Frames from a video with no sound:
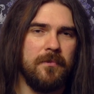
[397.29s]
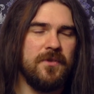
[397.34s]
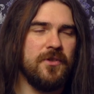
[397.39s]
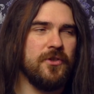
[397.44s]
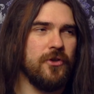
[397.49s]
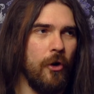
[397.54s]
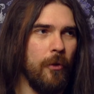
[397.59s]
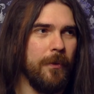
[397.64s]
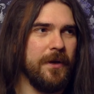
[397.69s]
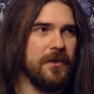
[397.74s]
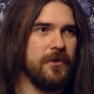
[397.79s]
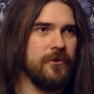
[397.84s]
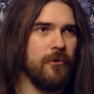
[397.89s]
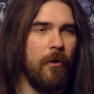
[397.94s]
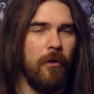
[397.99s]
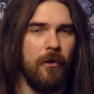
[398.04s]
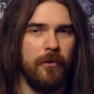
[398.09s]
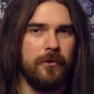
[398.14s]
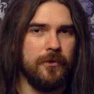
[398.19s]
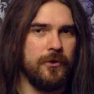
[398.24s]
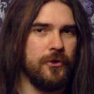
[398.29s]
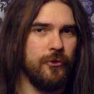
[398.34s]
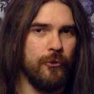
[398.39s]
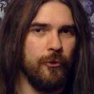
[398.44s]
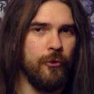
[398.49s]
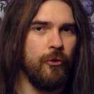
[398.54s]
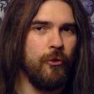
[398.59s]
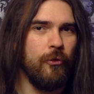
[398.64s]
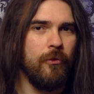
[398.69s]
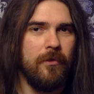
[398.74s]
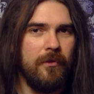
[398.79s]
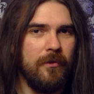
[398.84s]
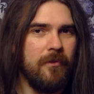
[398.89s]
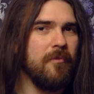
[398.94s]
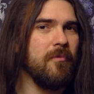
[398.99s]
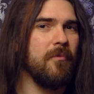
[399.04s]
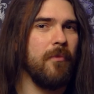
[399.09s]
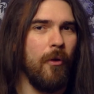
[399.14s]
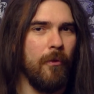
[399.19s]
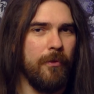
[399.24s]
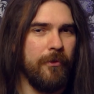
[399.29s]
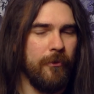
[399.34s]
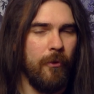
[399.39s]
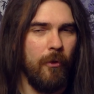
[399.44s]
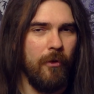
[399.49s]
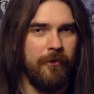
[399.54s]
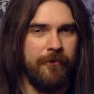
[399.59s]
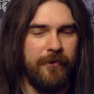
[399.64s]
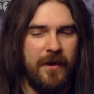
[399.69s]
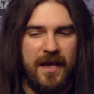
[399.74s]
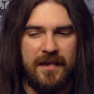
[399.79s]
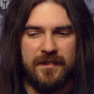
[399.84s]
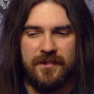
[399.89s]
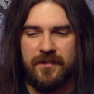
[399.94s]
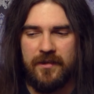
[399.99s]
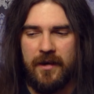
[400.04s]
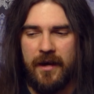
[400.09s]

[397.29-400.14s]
Sorry to all the true Bolt Thrower fans.